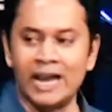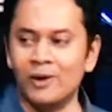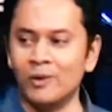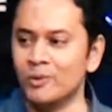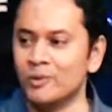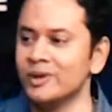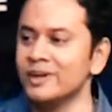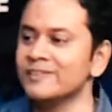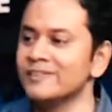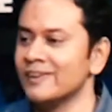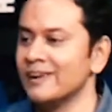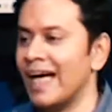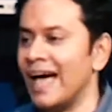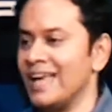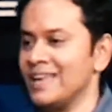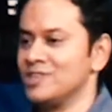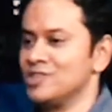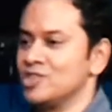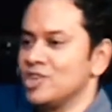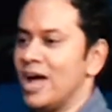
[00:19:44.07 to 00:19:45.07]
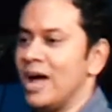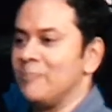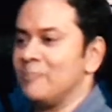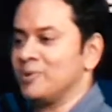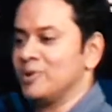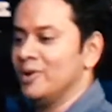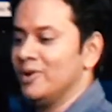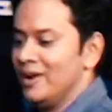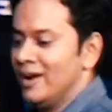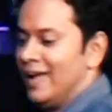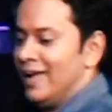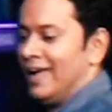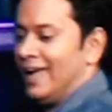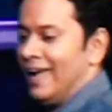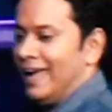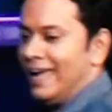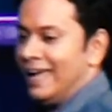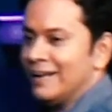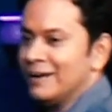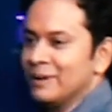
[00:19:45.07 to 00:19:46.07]
I'll read the last chapter,
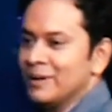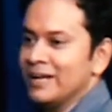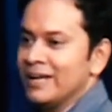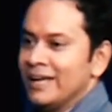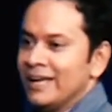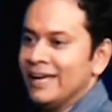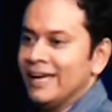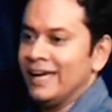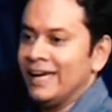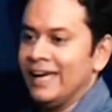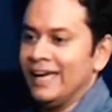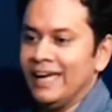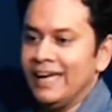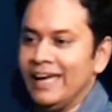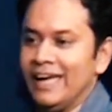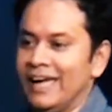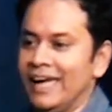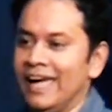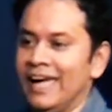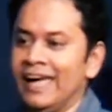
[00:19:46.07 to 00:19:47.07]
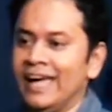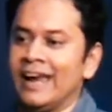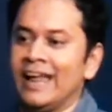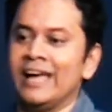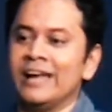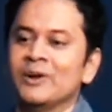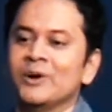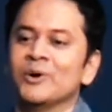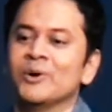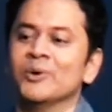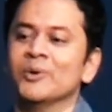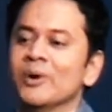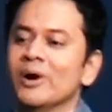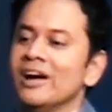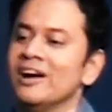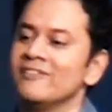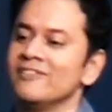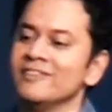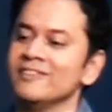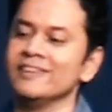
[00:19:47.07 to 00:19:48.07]
and and I know
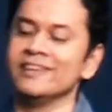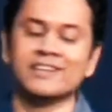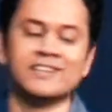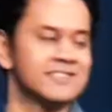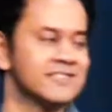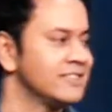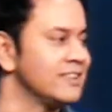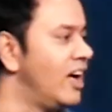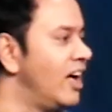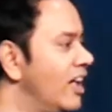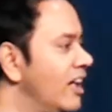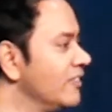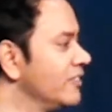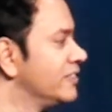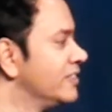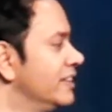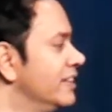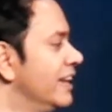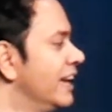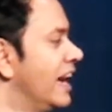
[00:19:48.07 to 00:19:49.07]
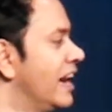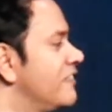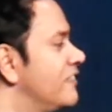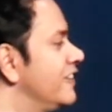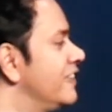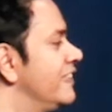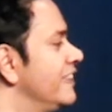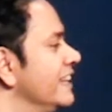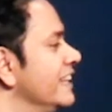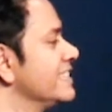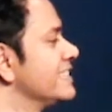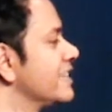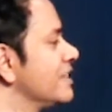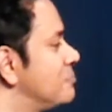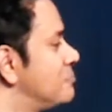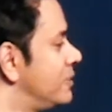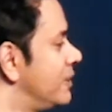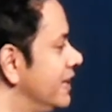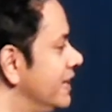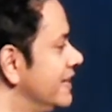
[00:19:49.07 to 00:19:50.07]
everything is solved, everything is
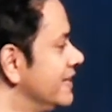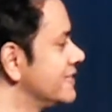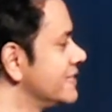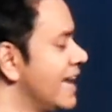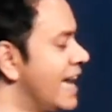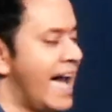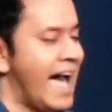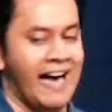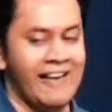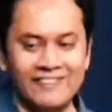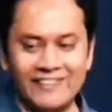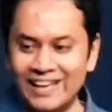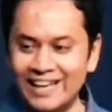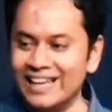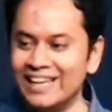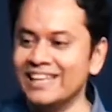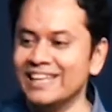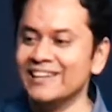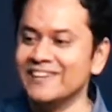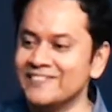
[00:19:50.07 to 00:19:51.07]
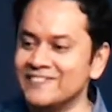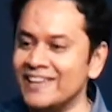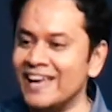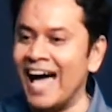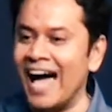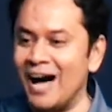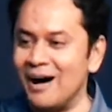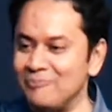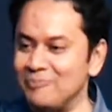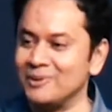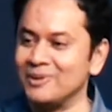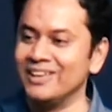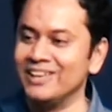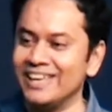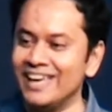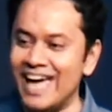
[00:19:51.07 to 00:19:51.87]
at peace, and they lived happily